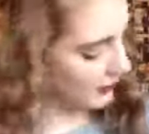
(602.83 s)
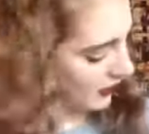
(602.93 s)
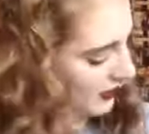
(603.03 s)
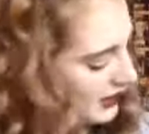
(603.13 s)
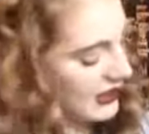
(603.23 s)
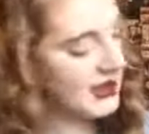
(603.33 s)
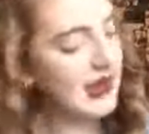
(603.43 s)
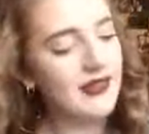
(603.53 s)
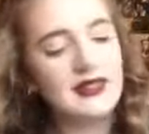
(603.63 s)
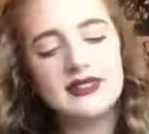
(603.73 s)
the one
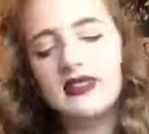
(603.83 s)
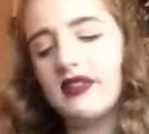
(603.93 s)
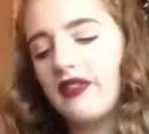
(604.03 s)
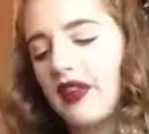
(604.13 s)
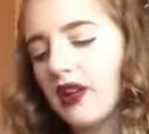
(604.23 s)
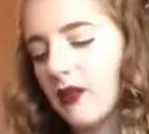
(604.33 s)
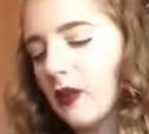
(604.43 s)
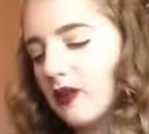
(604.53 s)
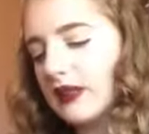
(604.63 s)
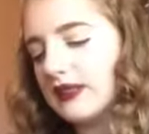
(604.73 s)
that's in the fake
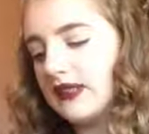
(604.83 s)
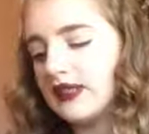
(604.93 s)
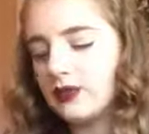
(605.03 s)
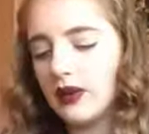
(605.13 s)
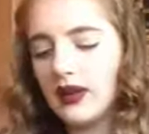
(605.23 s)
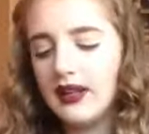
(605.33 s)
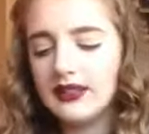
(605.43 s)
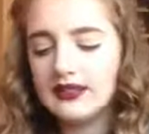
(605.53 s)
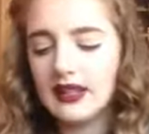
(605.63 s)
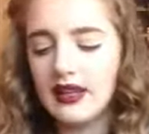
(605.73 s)
one, because this one
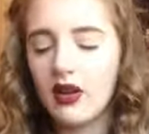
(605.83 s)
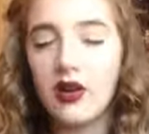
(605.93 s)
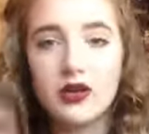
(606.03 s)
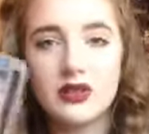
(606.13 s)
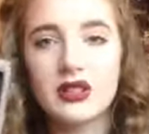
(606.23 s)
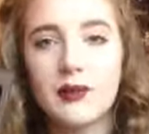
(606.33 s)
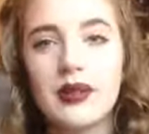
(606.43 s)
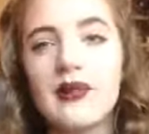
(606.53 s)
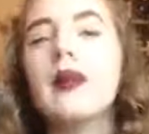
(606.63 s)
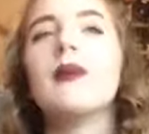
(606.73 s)
is like almost
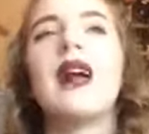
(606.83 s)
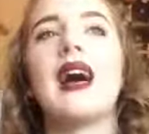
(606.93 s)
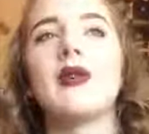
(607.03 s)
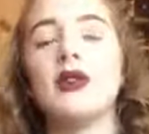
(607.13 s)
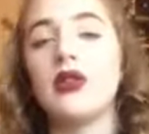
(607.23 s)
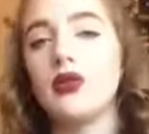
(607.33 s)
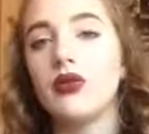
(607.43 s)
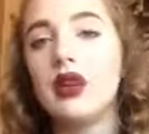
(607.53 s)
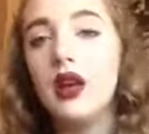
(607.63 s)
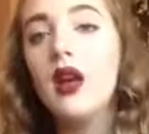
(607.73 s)
completely black with
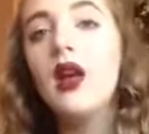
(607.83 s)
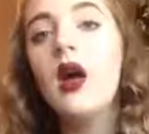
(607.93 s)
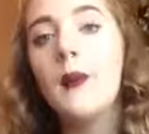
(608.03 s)
green,